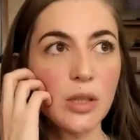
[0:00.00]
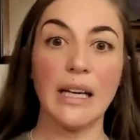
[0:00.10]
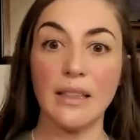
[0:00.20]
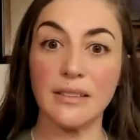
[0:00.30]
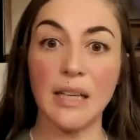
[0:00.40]

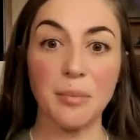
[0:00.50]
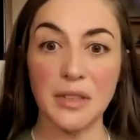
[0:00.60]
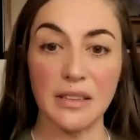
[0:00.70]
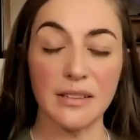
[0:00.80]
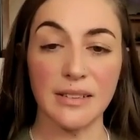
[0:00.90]

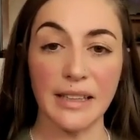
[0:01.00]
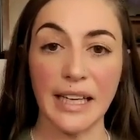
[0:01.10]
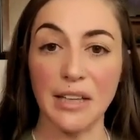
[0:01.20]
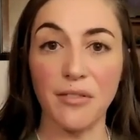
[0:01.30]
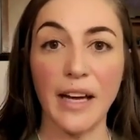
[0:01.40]
acceptance and
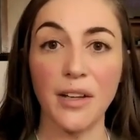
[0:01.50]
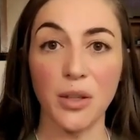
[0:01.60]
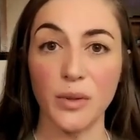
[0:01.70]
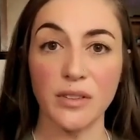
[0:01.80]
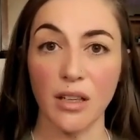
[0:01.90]
like
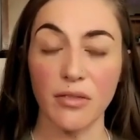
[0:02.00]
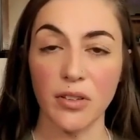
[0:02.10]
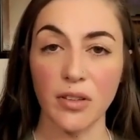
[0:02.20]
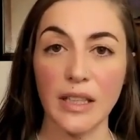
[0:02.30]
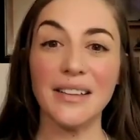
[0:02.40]
value is offered,